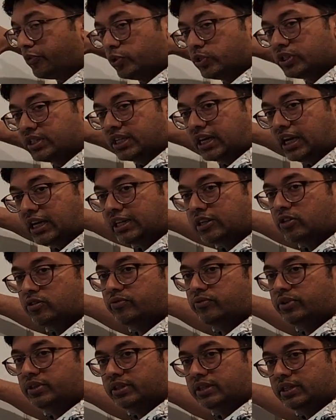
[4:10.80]
you start off
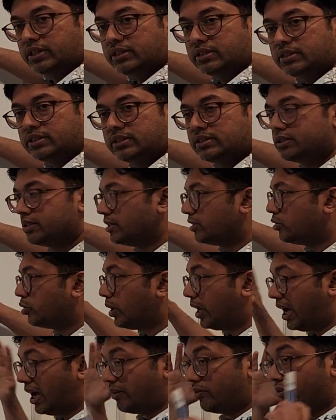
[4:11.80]
with this, you'll
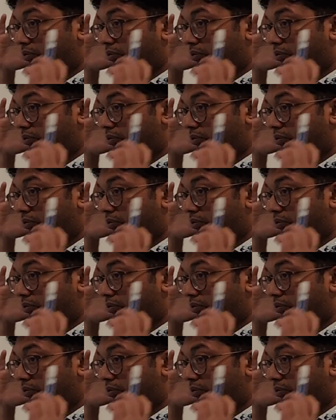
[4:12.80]
have a